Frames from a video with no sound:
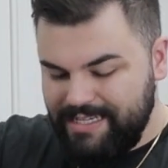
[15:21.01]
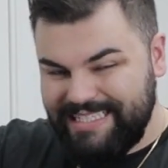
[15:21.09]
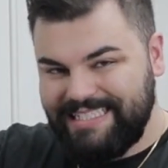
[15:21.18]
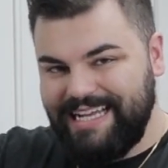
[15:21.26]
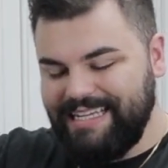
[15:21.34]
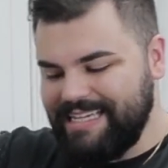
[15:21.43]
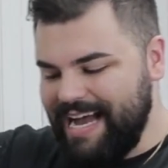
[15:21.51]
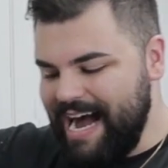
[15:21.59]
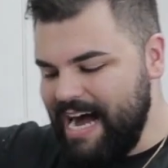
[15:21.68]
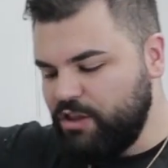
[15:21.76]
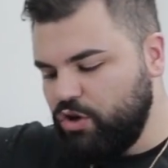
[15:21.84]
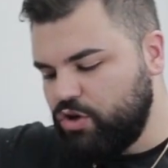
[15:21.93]

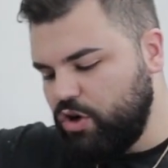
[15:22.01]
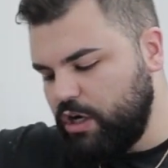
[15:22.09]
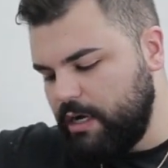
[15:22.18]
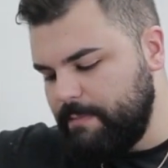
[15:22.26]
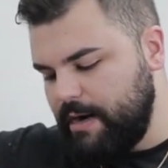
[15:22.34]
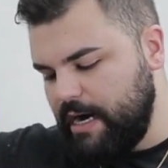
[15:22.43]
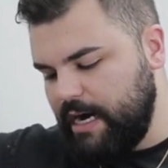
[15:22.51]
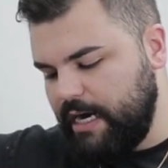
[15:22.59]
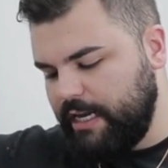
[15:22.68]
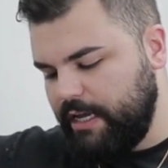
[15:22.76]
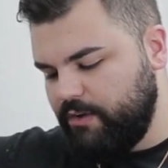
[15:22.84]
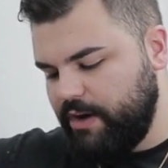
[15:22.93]
Salgado con
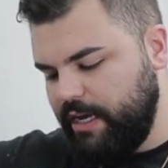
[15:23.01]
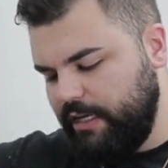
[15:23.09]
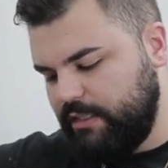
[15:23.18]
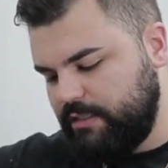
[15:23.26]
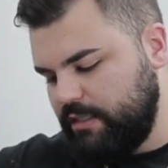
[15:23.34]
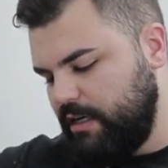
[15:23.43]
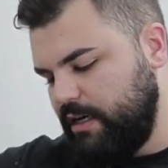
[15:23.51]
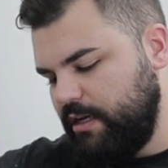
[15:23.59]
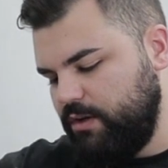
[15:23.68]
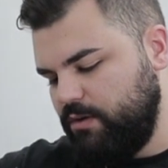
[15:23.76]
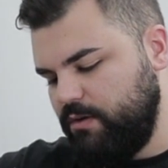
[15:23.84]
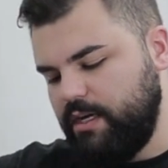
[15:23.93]
amare, right,
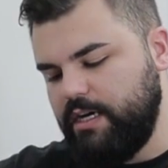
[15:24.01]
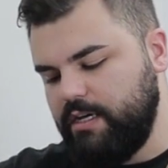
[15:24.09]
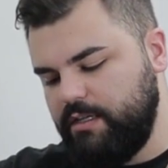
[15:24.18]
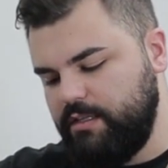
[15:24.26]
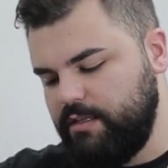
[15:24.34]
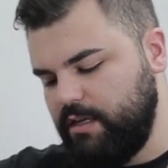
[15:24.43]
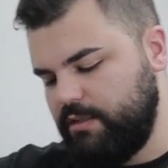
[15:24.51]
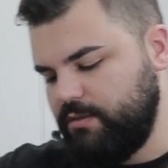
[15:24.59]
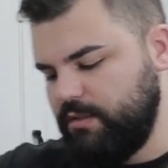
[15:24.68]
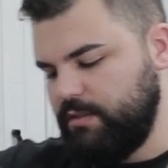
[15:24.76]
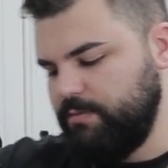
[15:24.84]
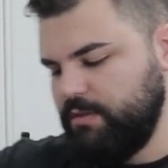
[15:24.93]
Nona? That's what
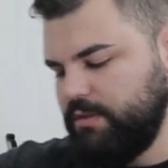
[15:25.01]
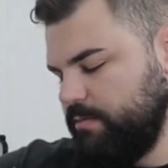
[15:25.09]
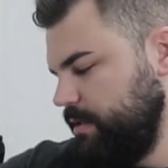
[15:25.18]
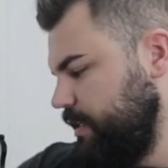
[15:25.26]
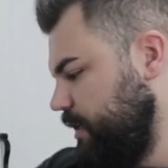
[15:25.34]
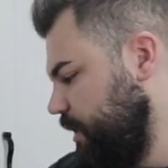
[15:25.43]
it's supposed to be.